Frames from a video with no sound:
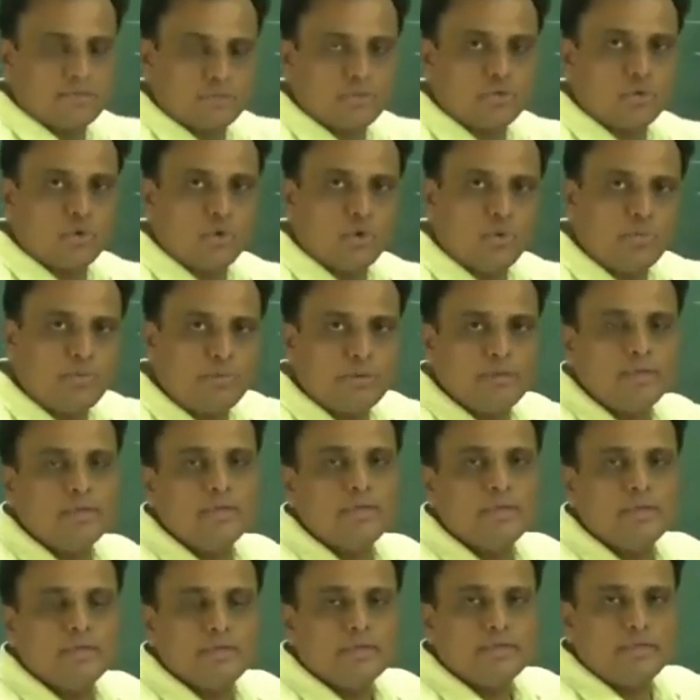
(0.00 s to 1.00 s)
slope,
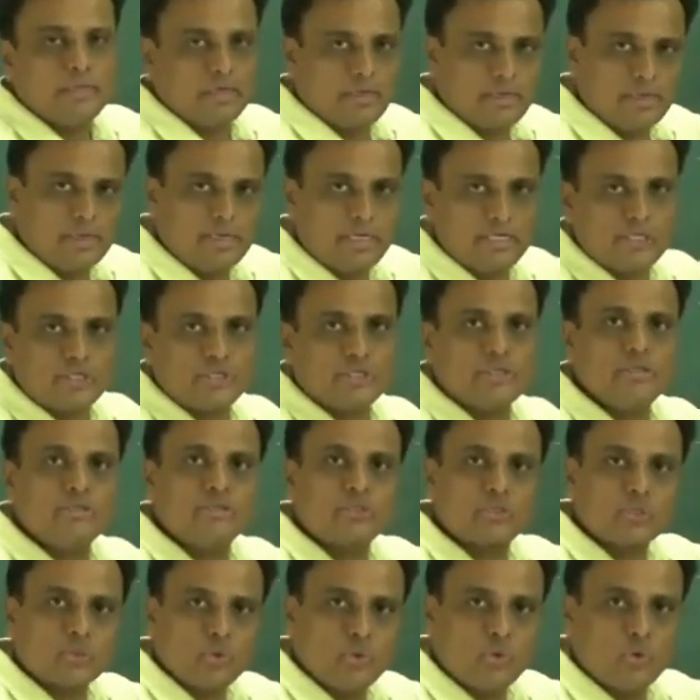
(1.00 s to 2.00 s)
inclination,
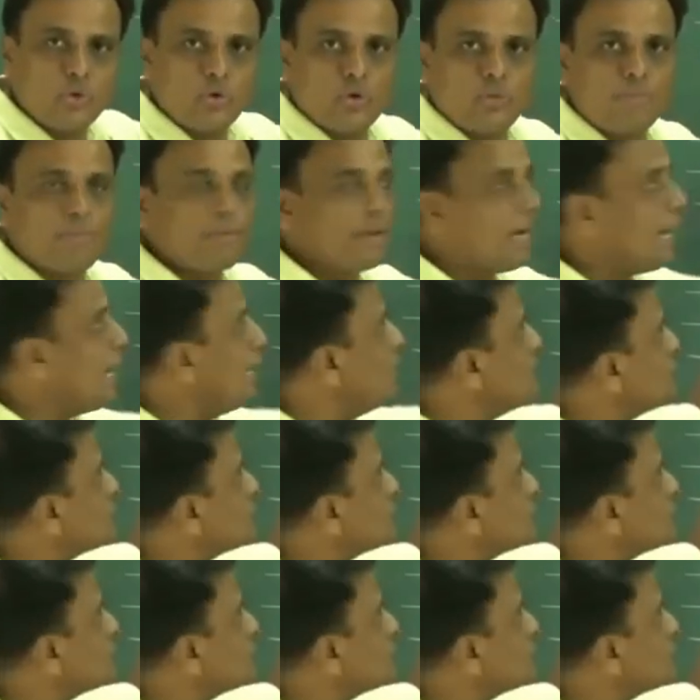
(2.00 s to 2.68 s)
slope and